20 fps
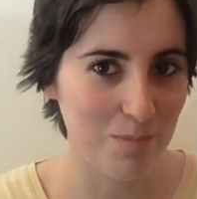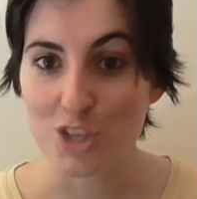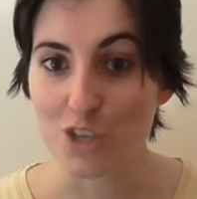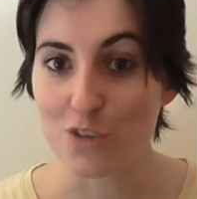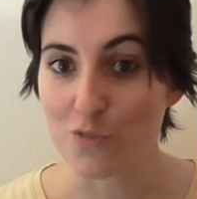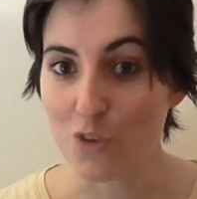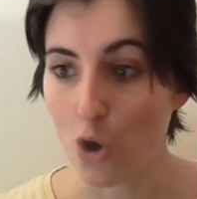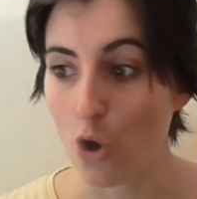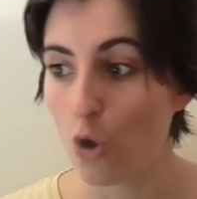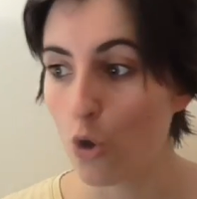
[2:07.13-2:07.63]
So
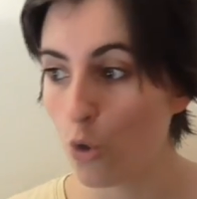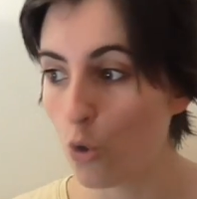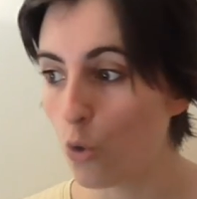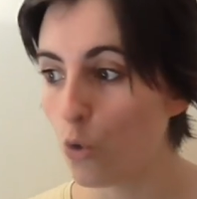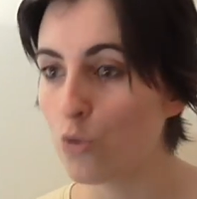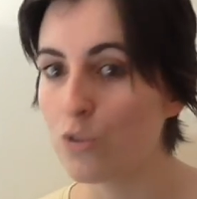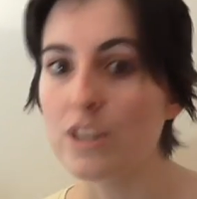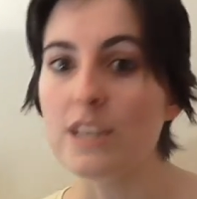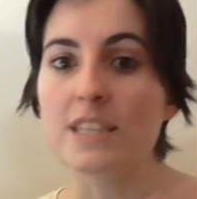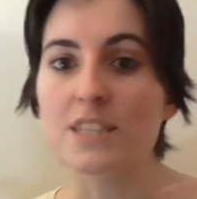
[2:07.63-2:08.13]
you've got
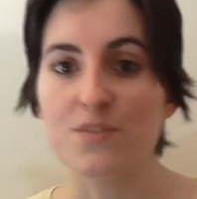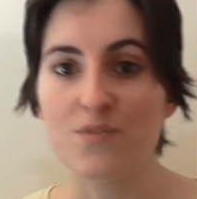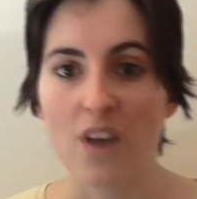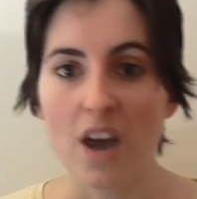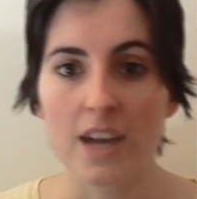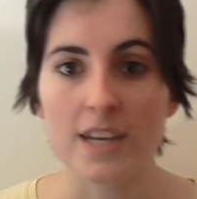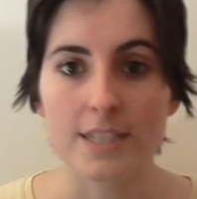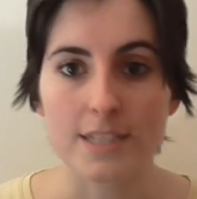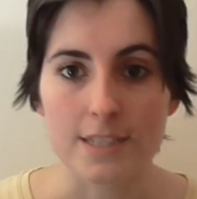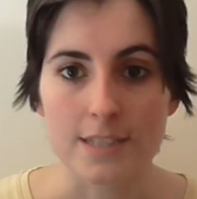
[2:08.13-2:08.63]
all these
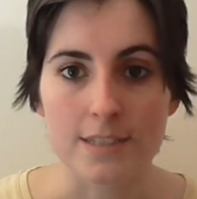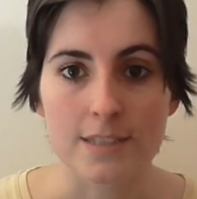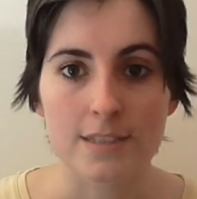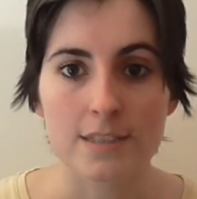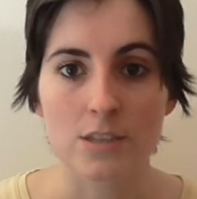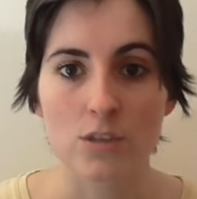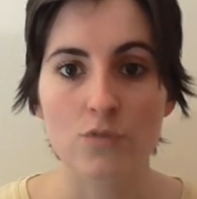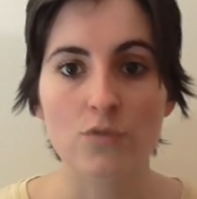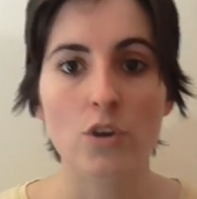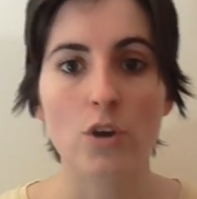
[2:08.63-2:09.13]

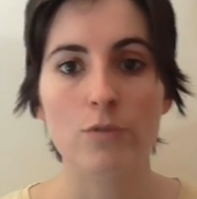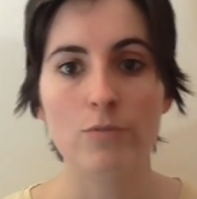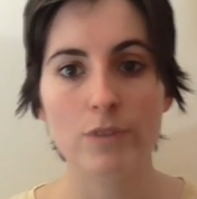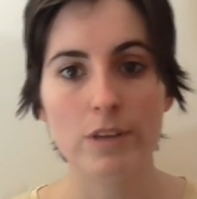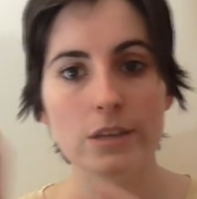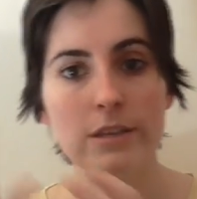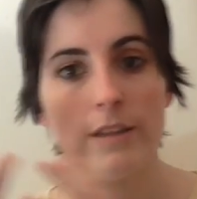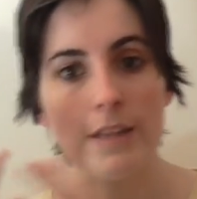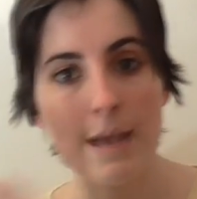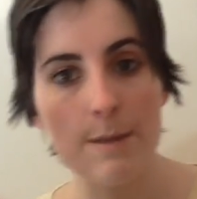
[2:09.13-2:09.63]
fighters, you've got
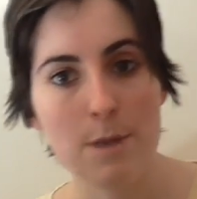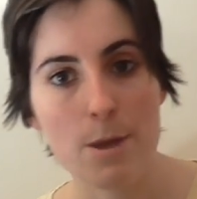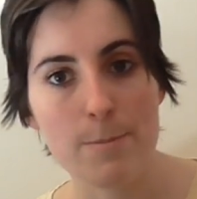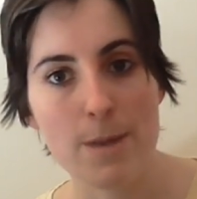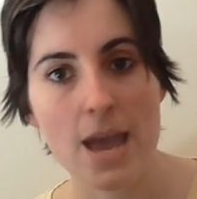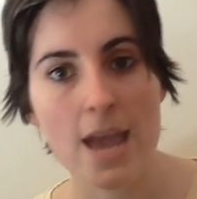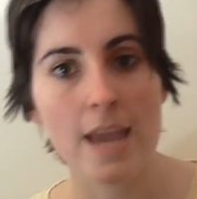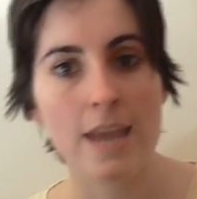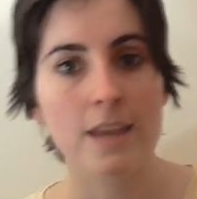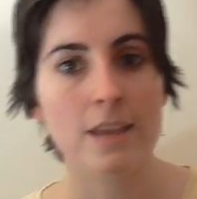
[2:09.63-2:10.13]
real
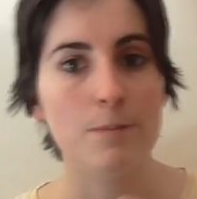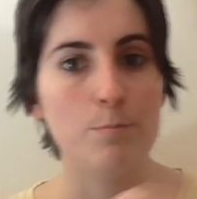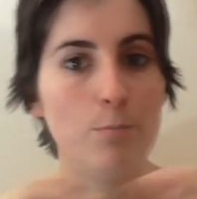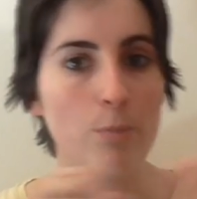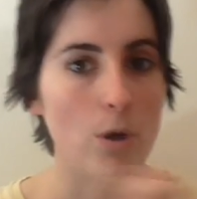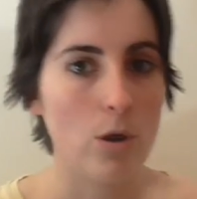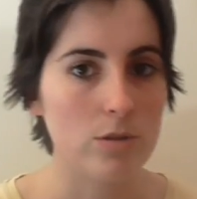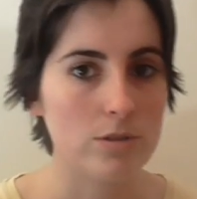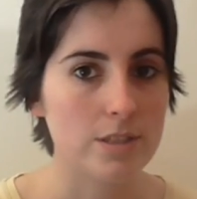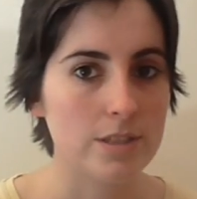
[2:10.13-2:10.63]
MMA
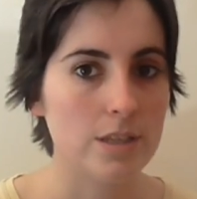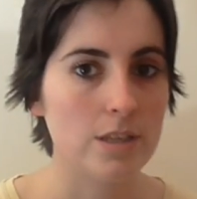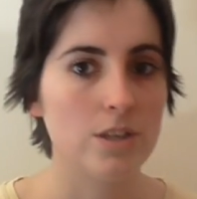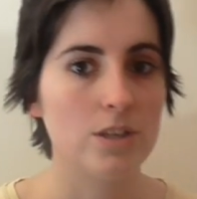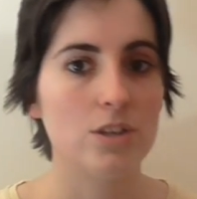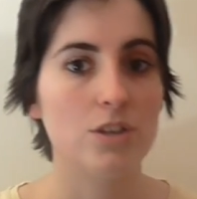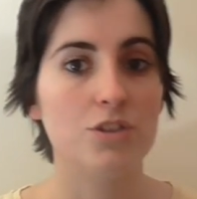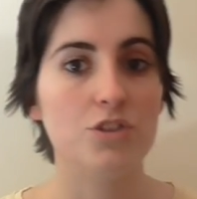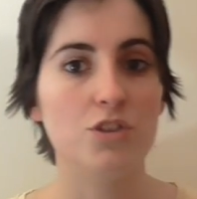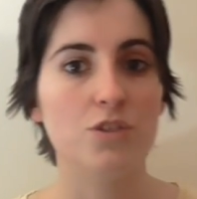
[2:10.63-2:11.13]

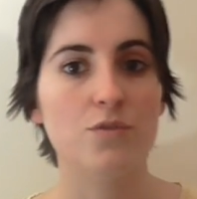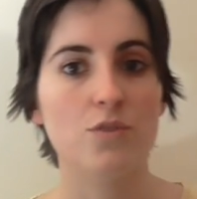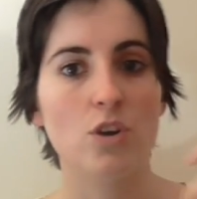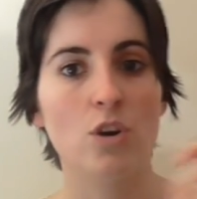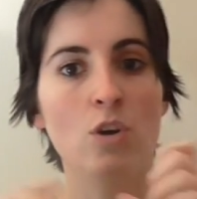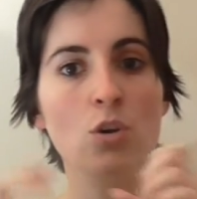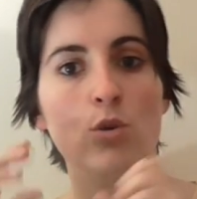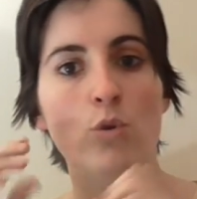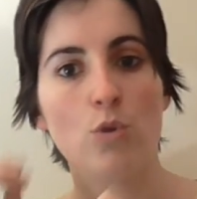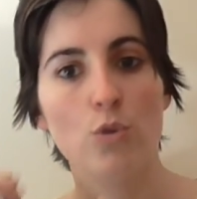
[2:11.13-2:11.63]
boxers, you've
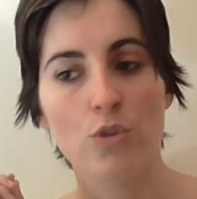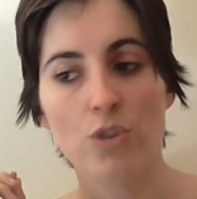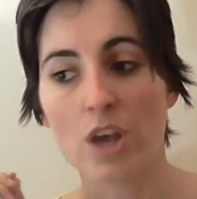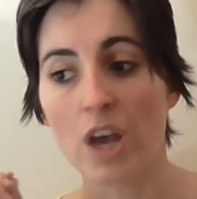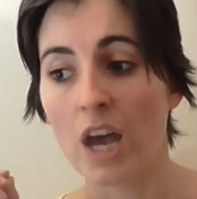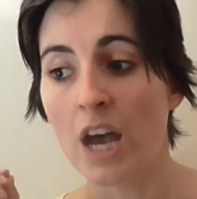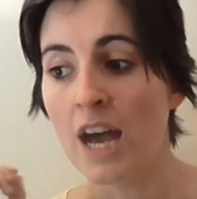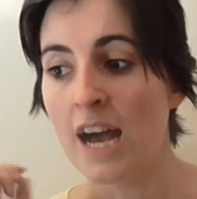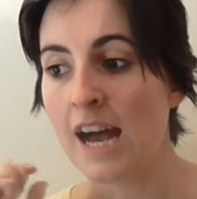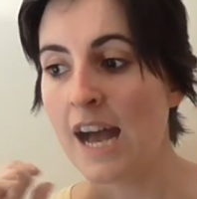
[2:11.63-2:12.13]
got all
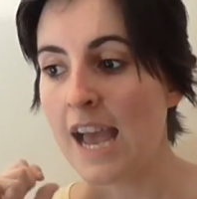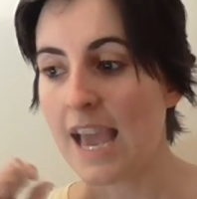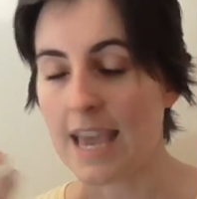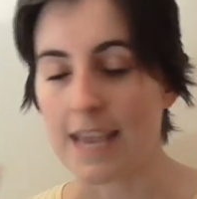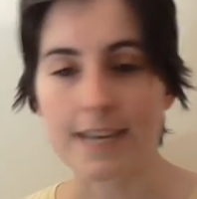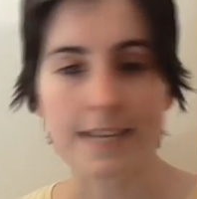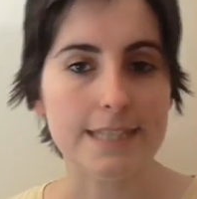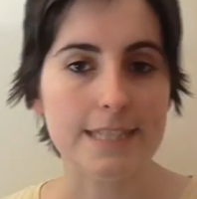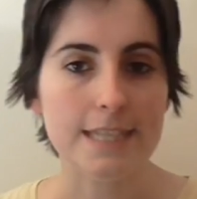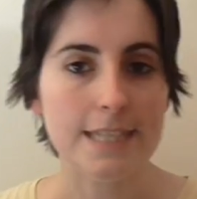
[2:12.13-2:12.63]
the
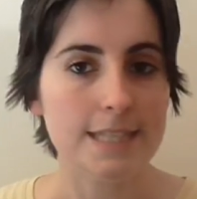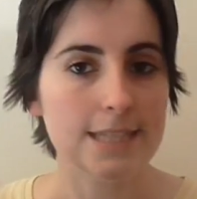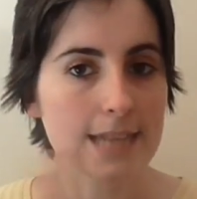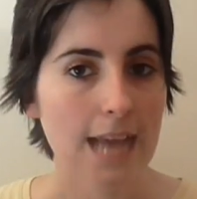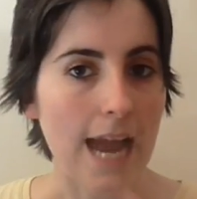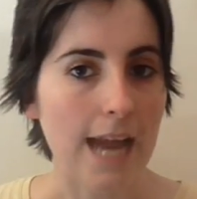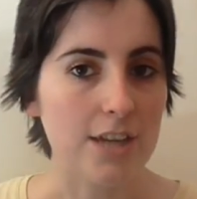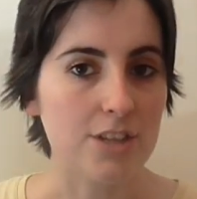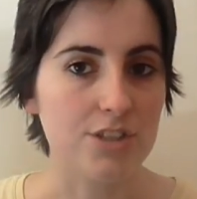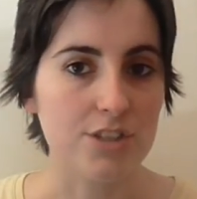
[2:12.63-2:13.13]
80s
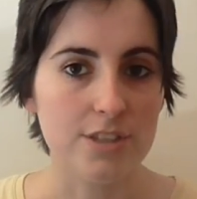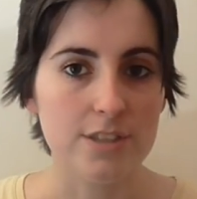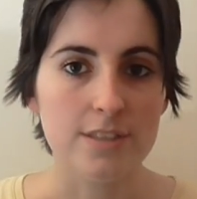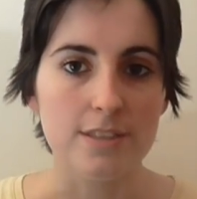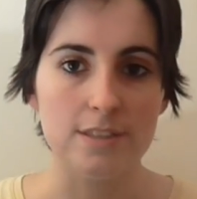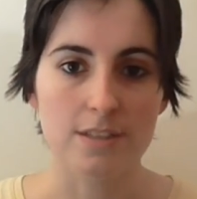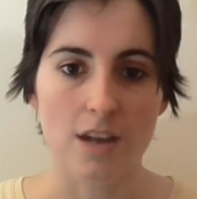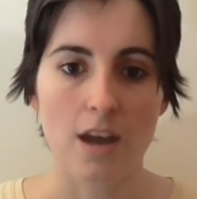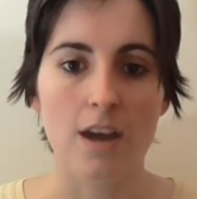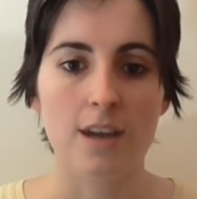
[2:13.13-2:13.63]
action
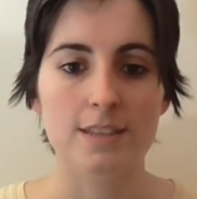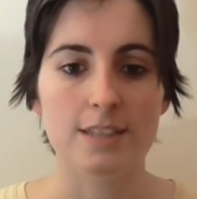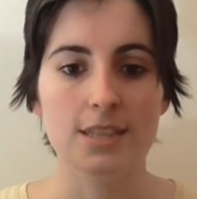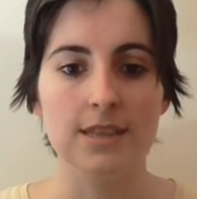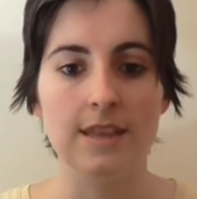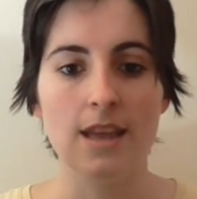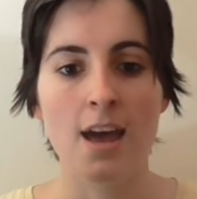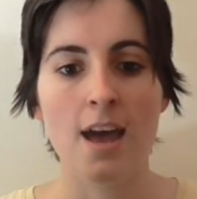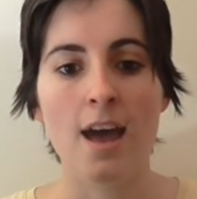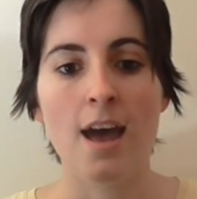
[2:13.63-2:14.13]
stars
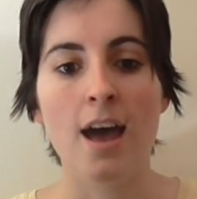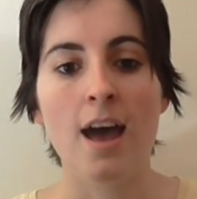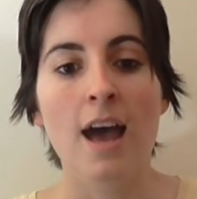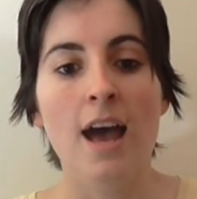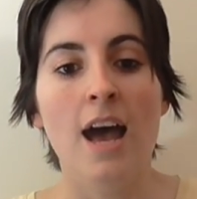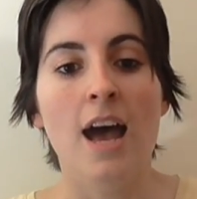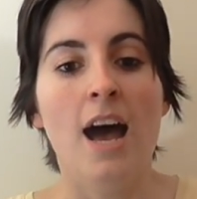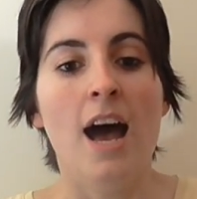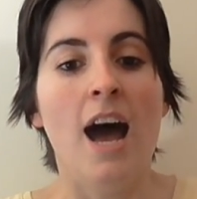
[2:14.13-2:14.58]
in there,